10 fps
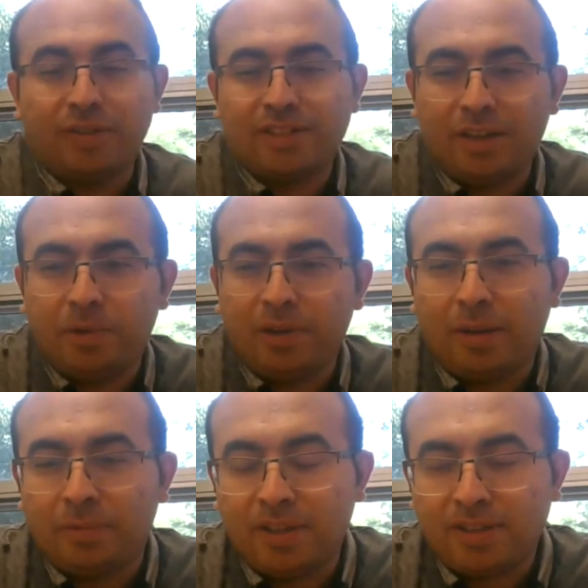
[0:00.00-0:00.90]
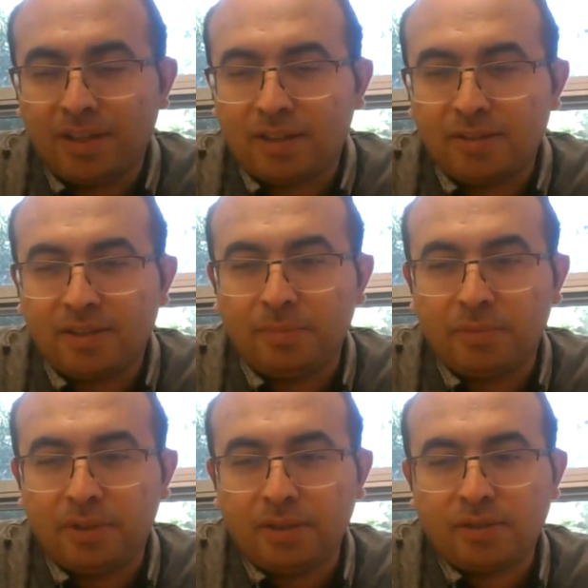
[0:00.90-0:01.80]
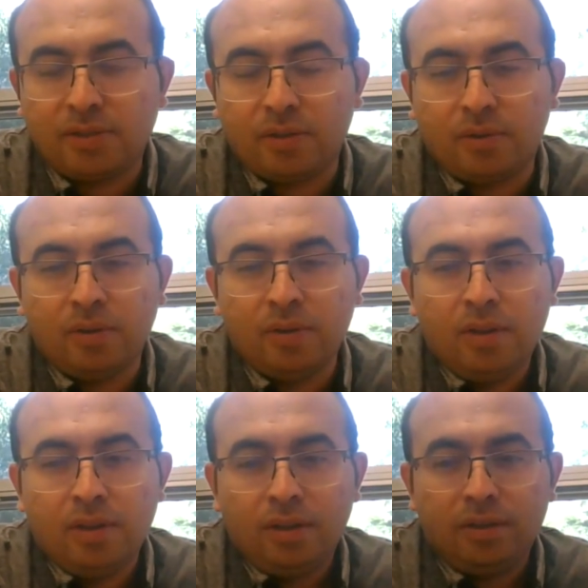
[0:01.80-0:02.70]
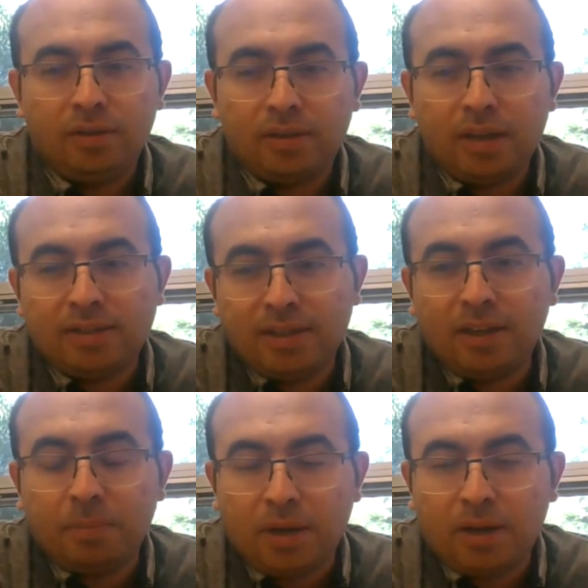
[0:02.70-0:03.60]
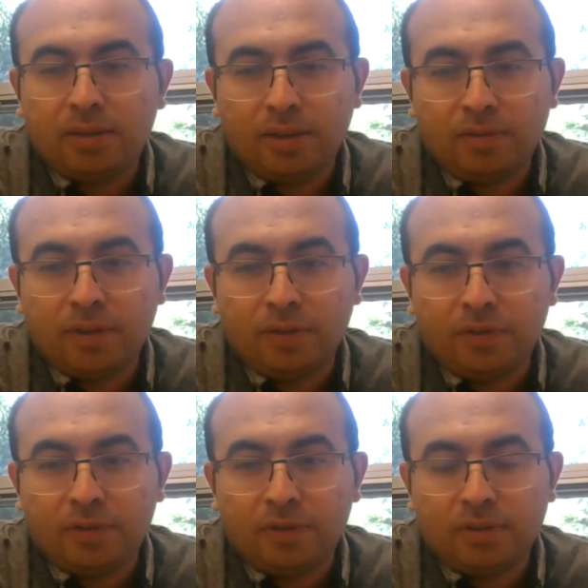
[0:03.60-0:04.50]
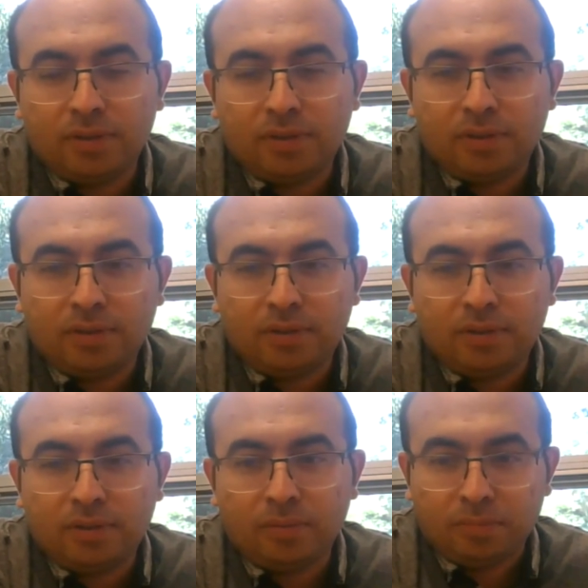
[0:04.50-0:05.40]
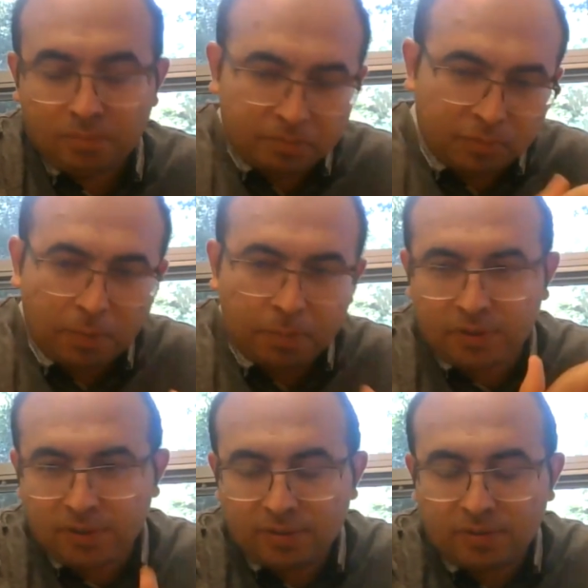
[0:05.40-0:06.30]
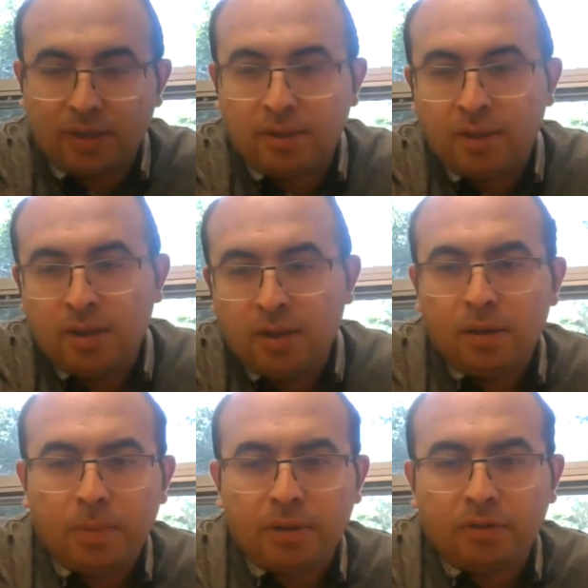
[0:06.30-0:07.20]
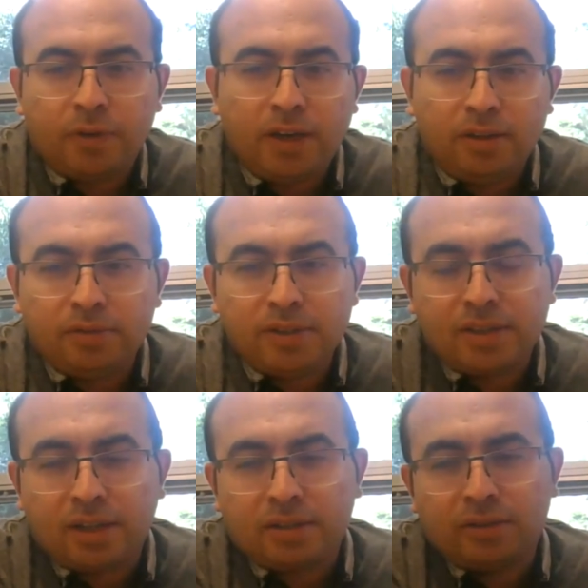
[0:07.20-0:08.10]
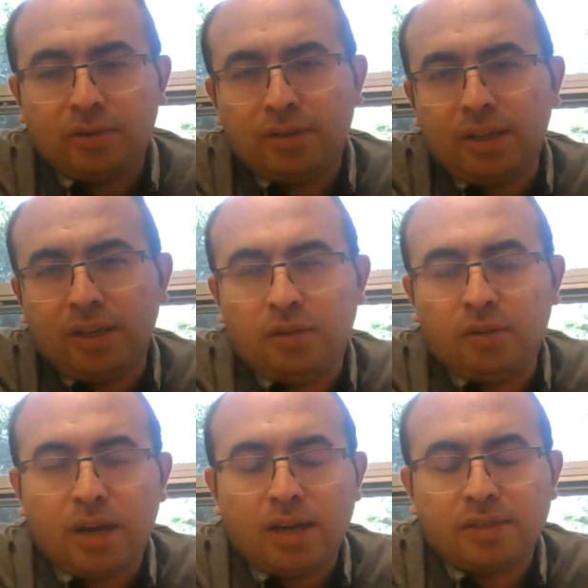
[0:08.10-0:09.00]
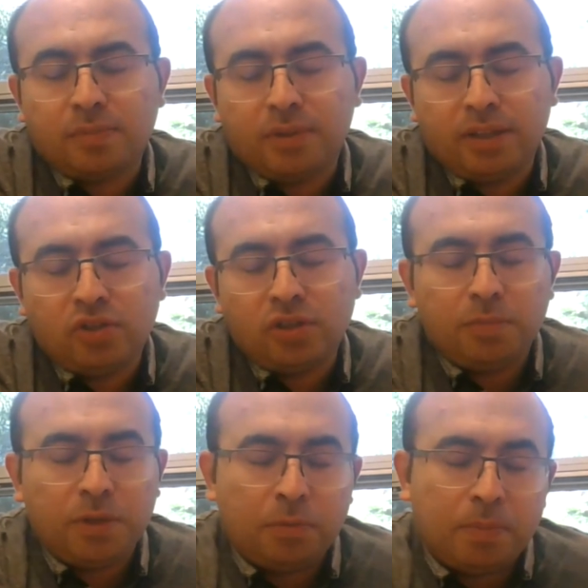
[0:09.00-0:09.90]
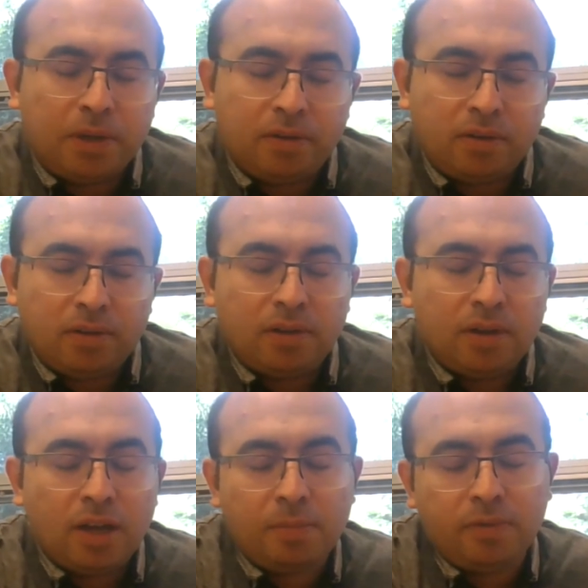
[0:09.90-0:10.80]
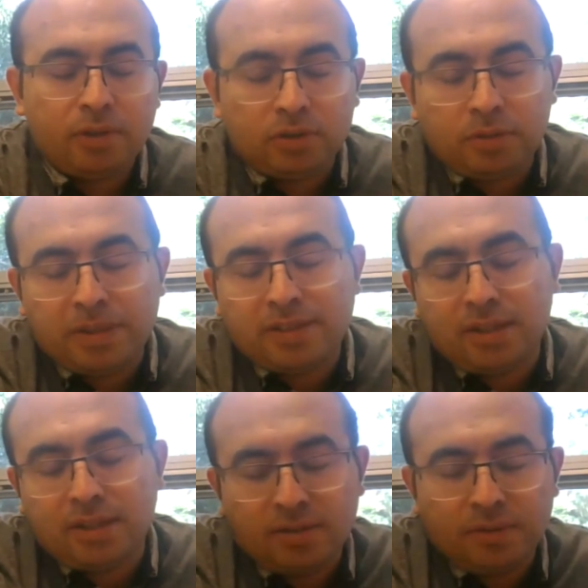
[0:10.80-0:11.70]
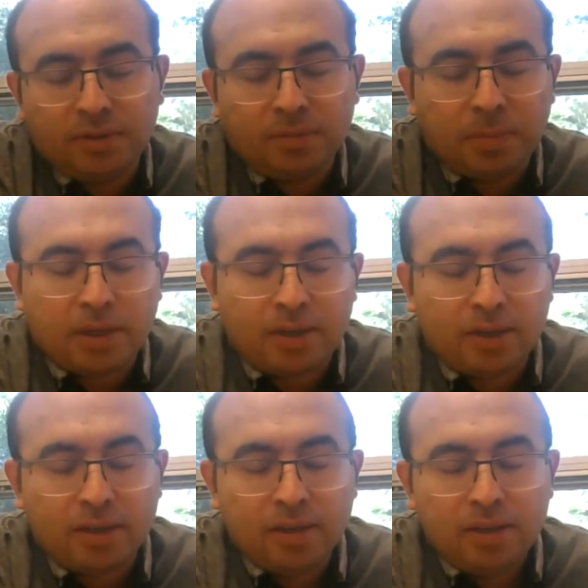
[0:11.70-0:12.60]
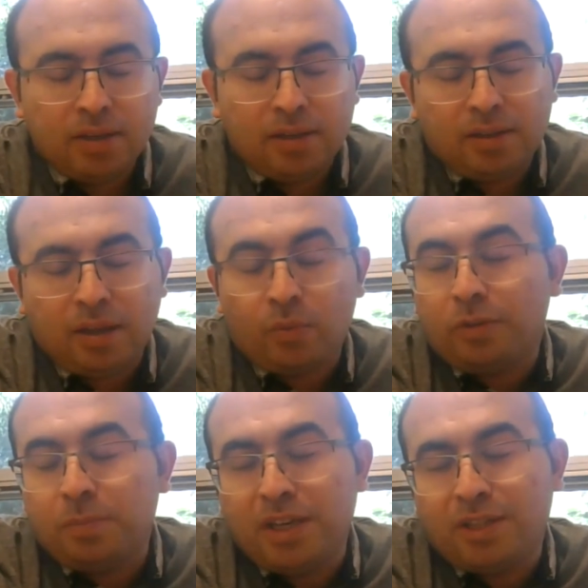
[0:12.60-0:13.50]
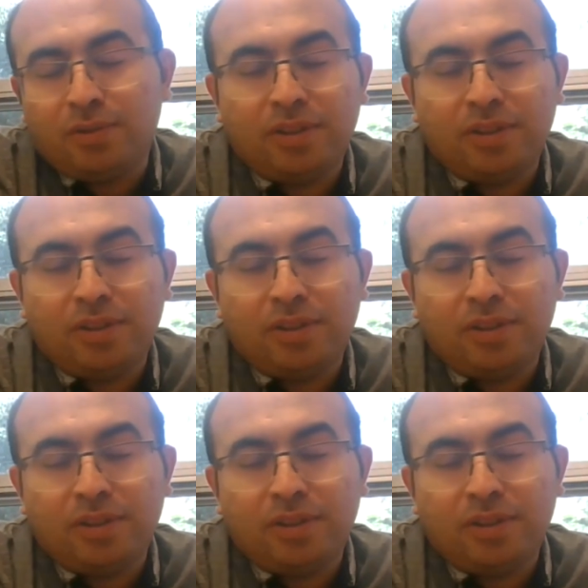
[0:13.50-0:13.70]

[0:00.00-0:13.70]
I was going to bring up exactly the same thing. So the mm. might have different, uh, you know, properties, right? But the final result, do you think you guys will achieve maybe better? I mean, we talked about sensitivity, but uh, like what makes you